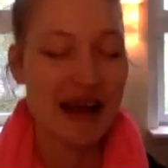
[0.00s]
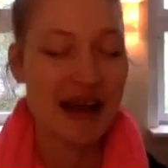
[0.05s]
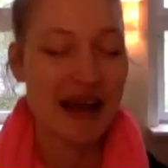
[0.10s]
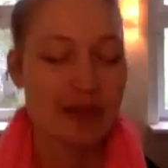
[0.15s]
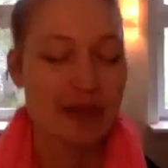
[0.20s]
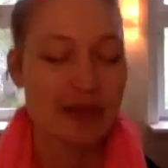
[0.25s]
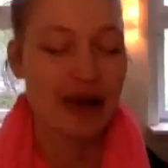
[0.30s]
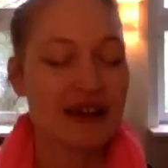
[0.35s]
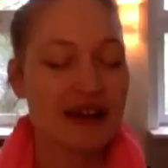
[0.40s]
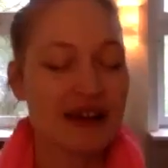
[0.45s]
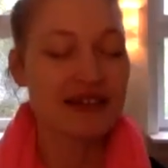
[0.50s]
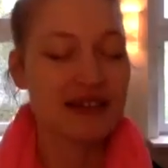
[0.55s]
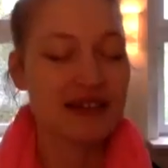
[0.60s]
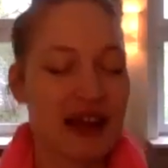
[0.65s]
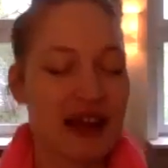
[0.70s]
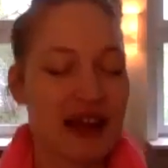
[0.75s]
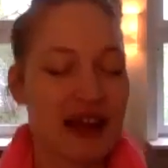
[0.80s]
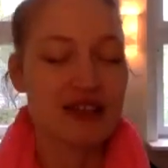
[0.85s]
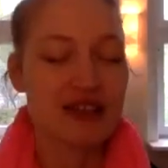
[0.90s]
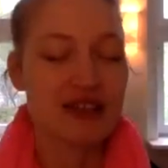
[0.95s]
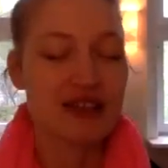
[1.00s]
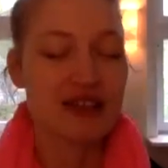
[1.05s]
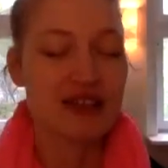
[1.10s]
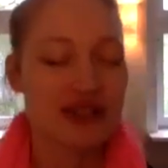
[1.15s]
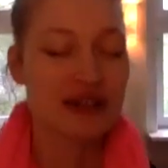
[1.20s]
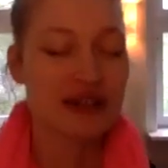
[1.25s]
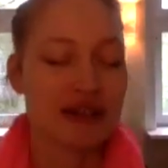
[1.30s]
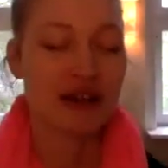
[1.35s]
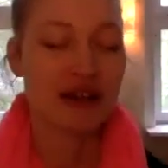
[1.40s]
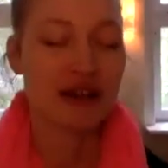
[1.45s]
Pay
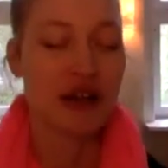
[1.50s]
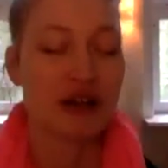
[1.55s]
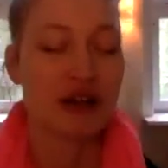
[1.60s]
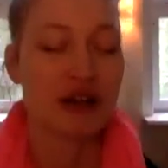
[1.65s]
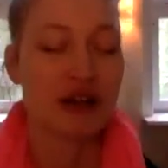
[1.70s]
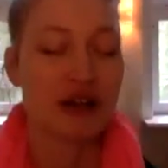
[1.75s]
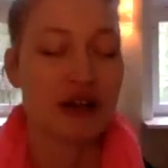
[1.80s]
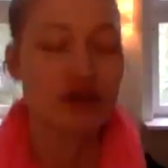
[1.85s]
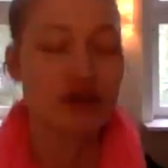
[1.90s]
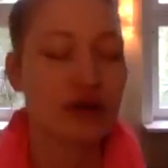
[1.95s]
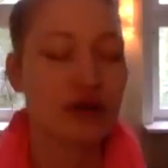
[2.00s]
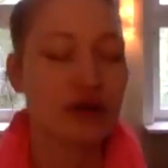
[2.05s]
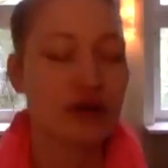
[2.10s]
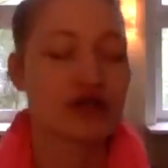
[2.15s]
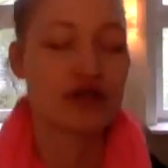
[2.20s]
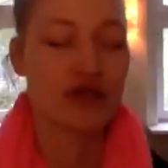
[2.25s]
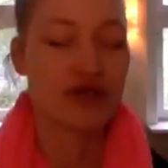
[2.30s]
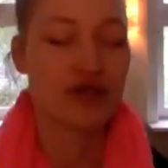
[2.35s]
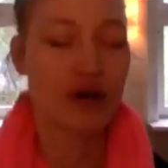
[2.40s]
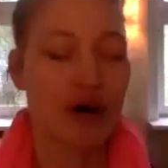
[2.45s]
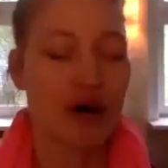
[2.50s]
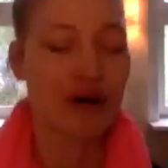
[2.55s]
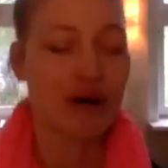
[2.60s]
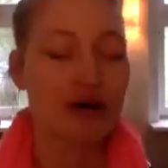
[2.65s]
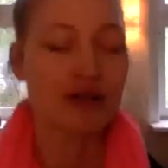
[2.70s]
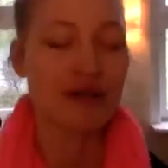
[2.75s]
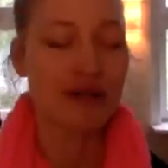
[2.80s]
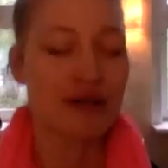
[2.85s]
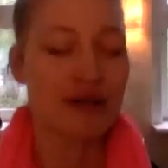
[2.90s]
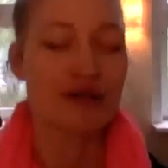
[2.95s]
attention to your jaw
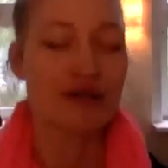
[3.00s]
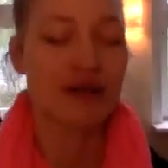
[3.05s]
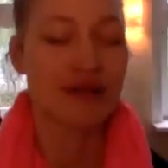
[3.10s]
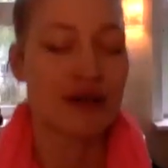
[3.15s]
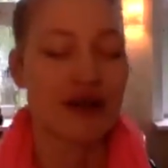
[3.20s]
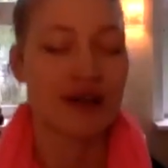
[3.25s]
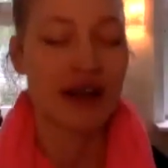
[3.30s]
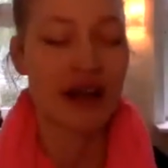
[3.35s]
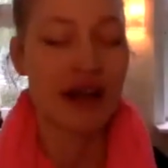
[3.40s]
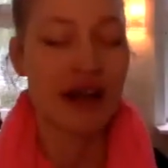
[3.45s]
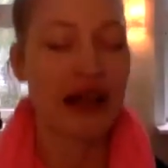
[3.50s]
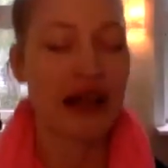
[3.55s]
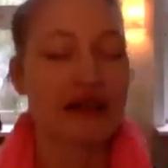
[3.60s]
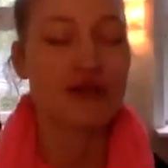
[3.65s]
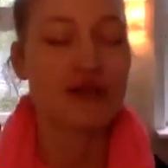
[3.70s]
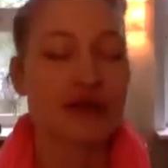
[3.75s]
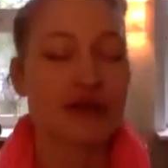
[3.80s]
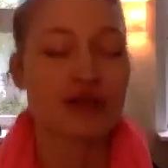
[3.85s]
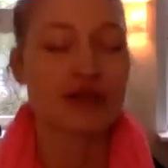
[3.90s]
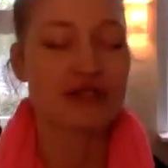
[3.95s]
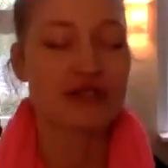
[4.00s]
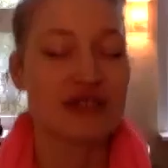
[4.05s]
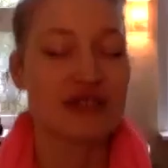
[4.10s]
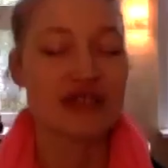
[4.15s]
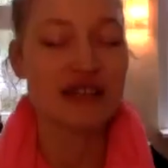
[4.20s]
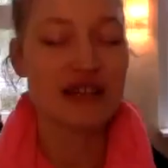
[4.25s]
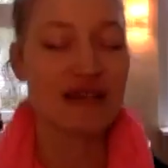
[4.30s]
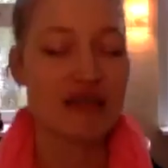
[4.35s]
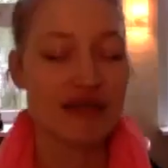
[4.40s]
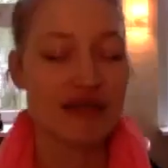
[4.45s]
and to your
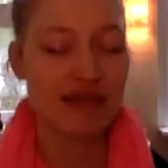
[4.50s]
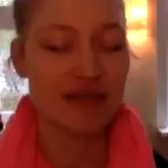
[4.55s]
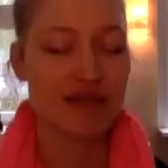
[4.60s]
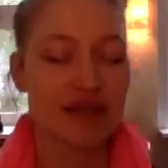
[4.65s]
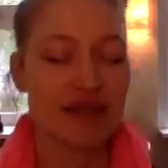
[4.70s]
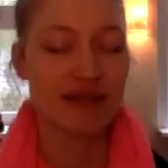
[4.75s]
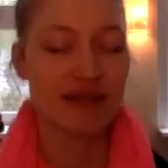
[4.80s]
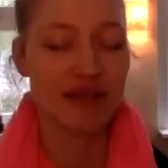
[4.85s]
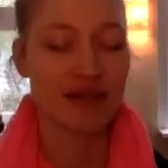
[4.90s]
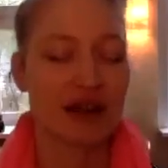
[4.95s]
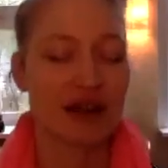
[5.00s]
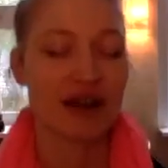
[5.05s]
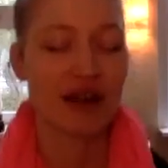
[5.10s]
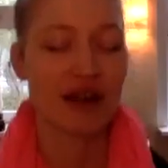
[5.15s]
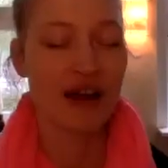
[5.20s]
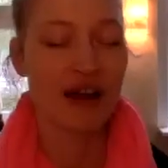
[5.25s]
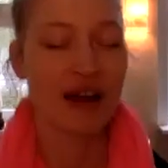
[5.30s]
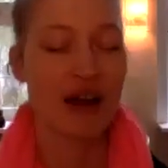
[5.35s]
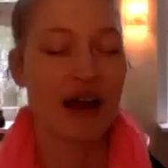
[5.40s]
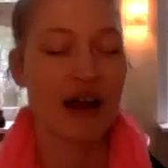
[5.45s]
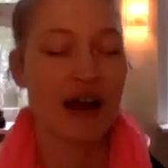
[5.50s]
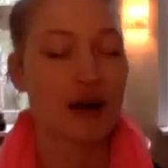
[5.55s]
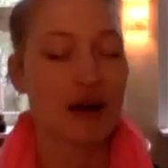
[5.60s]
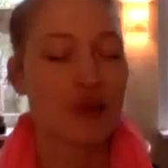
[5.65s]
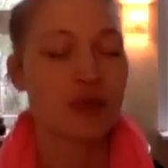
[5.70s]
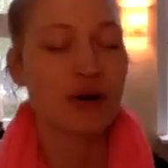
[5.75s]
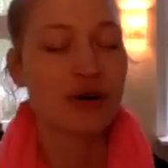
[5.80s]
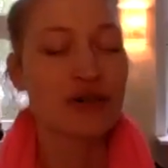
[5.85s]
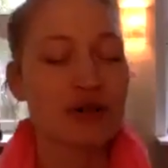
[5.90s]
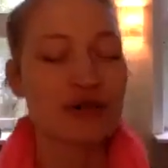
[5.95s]
teeth. I
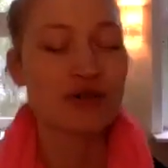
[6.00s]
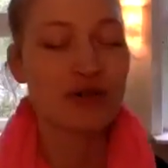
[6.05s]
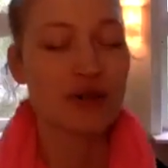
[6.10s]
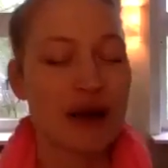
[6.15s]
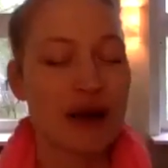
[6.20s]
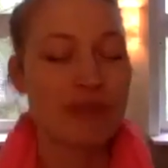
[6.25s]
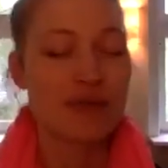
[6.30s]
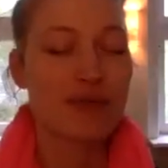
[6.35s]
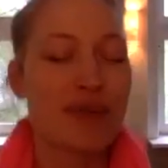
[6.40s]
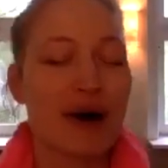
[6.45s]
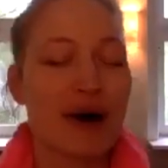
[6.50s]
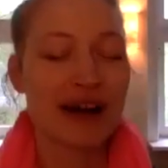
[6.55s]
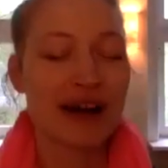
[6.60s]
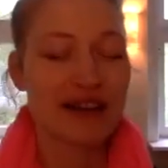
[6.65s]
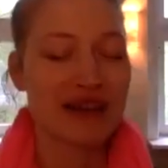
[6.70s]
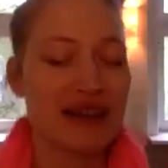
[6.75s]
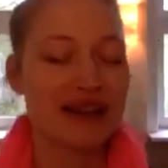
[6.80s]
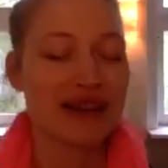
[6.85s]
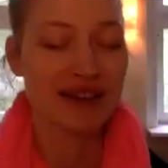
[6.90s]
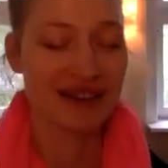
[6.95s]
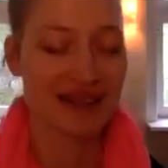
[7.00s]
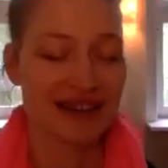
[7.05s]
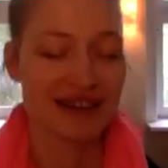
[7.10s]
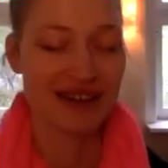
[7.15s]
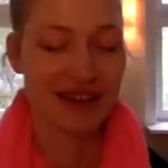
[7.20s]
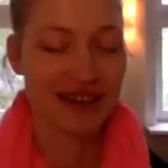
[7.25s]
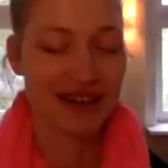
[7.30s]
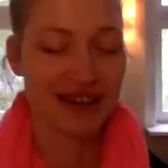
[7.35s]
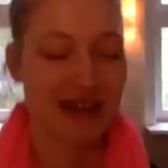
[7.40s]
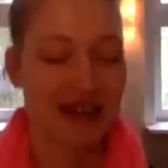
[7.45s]
want you to embody
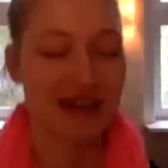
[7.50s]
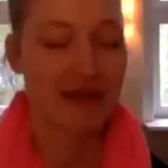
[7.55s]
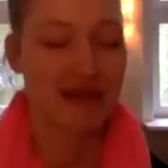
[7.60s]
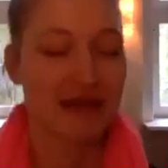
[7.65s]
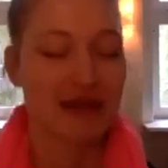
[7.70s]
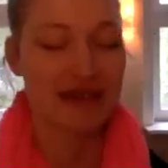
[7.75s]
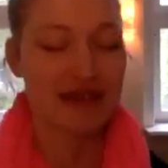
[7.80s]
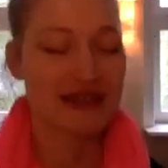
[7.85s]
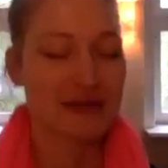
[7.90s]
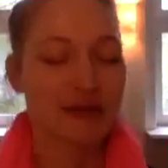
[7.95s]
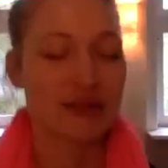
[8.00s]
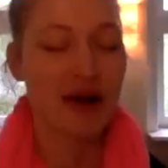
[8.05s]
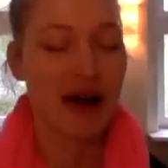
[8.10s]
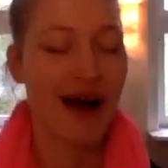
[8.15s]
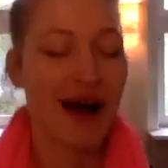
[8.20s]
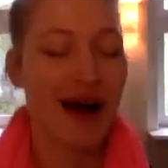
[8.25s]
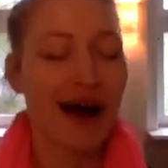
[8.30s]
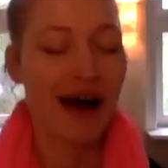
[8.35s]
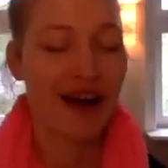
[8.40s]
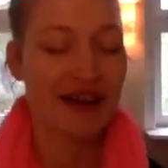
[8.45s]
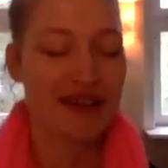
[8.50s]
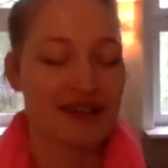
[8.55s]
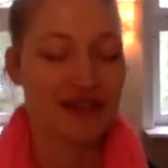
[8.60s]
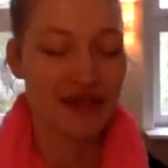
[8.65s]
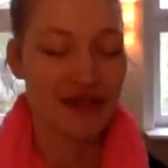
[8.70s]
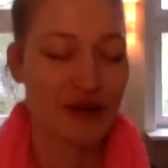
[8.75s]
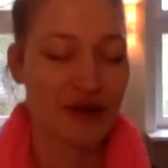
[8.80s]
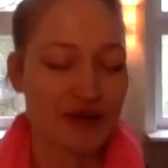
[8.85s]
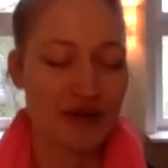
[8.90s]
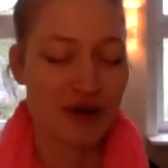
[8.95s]
this part
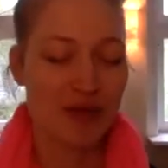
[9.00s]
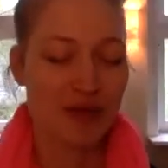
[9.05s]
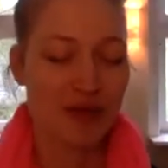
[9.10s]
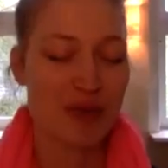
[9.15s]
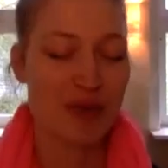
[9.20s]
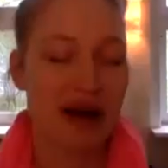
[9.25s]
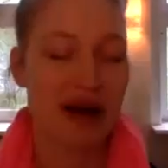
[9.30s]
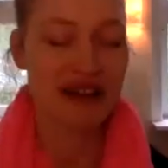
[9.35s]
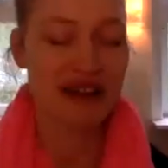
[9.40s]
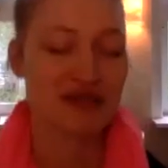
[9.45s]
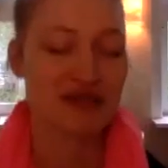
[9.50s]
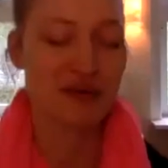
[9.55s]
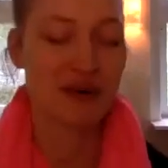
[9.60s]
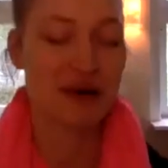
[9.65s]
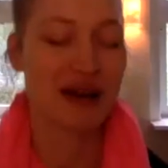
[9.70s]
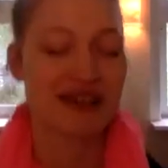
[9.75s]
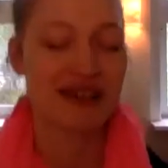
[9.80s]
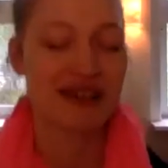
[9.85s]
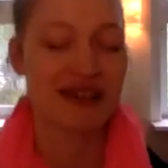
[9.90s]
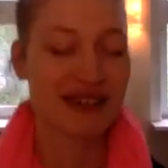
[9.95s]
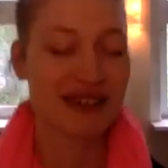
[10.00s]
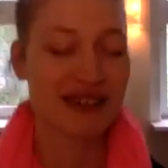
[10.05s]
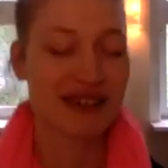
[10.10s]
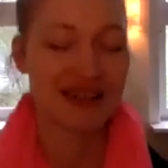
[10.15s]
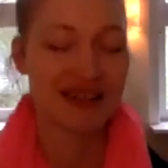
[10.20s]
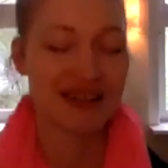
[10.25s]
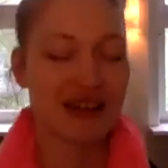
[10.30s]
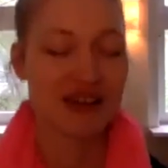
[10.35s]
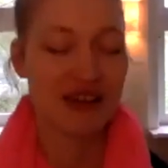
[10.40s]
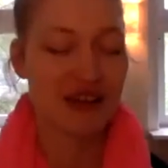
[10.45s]
of your body as well,
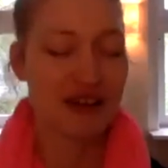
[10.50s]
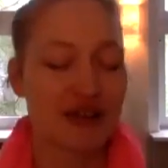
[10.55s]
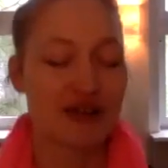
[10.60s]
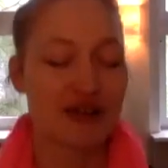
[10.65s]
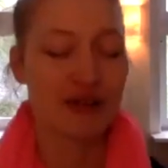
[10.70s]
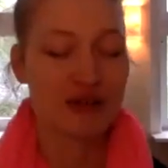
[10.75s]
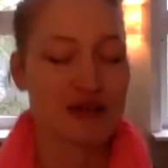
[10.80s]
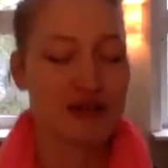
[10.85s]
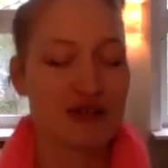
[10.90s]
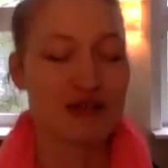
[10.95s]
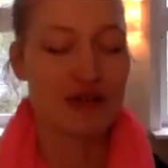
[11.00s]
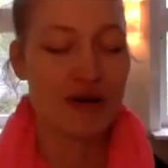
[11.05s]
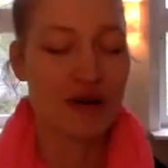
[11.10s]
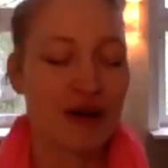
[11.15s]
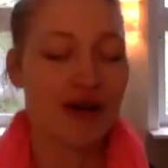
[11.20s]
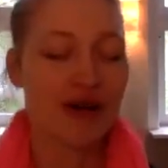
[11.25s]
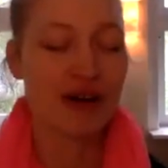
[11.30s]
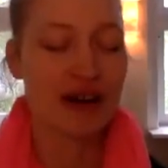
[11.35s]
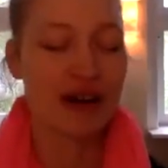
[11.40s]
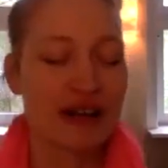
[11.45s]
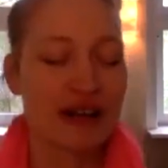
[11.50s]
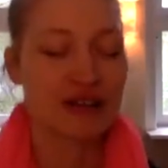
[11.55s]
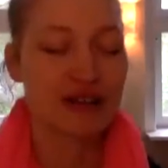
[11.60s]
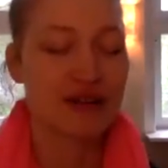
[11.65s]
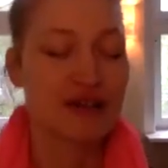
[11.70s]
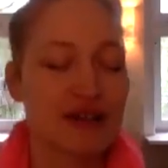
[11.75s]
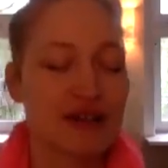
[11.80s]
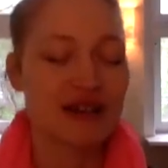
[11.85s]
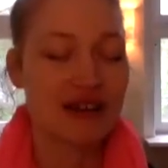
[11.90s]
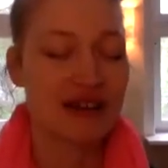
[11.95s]
your jaw and
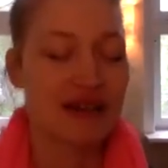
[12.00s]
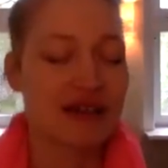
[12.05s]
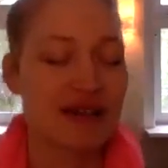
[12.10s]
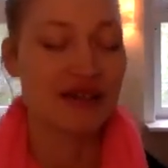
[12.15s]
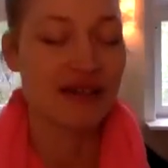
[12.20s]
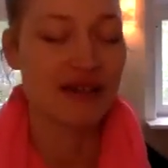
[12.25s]
your teeth.